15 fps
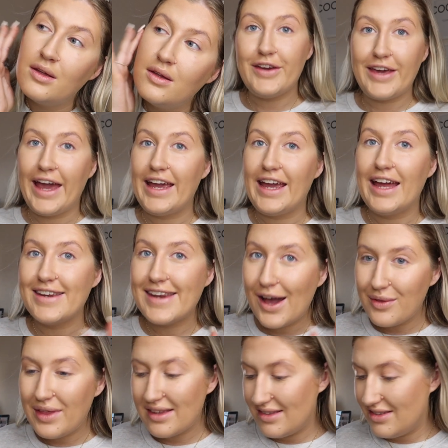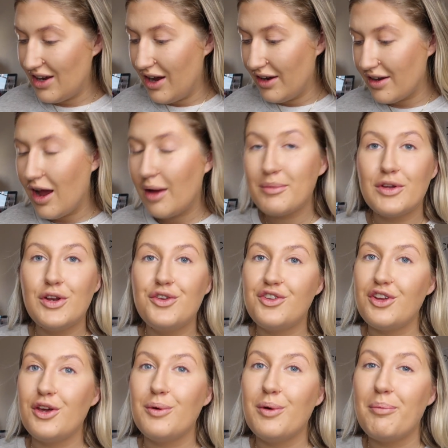Okay, and now that's done, I'm gonna
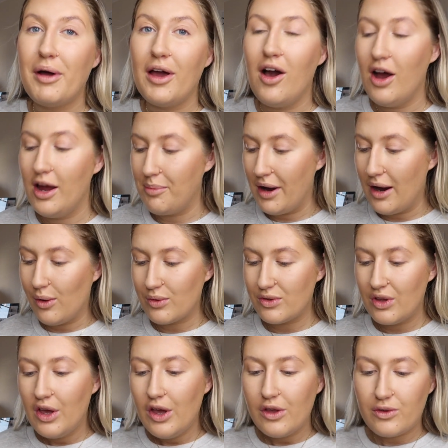do my eyebrows.